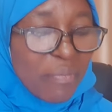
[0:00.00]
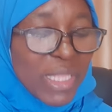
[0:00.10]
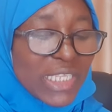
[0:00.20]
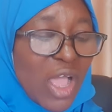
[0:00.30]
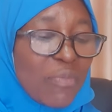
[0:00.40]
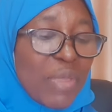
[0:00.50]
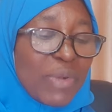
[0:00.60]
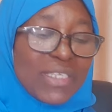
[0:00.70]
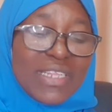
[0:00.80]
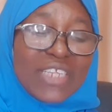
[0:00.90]
Peter Obi,
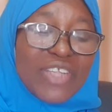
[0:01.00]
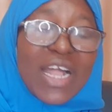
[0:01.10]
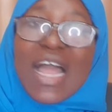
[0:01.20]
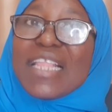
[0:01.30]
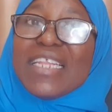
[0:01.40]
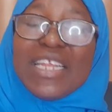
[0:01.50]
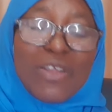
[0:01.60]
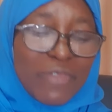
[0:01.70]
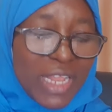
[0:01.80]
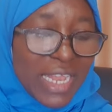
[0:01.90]
presidential candidate
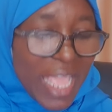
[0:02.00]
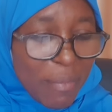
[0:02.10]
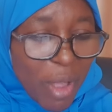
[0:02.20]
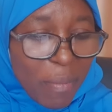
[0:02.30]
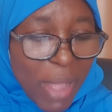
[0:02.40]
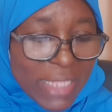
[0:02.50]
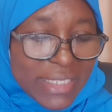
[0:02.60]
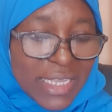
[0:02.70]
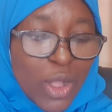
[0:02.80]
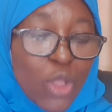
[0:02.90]
of the Labour
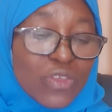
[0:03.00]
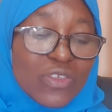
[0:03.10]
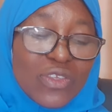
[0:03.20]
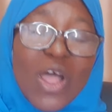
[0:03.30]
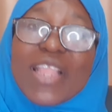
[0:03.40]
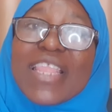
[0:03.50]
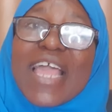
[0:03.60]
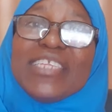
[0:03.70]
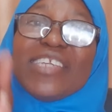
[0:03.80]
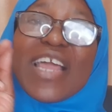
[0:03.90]
Party on
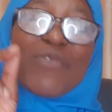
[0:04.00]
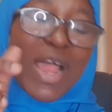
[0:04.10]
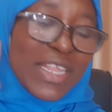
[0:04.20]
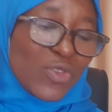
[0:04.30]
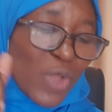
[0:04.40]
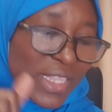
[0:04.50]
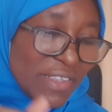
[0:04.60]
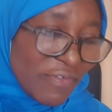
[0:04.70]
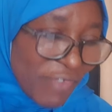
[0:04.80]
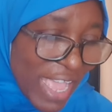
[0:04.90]
Sunday, January
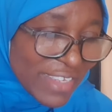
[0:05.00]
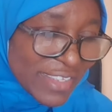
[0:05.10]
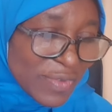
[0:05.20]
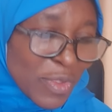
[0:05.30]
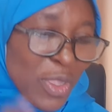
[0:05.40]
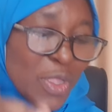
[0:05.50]
21st,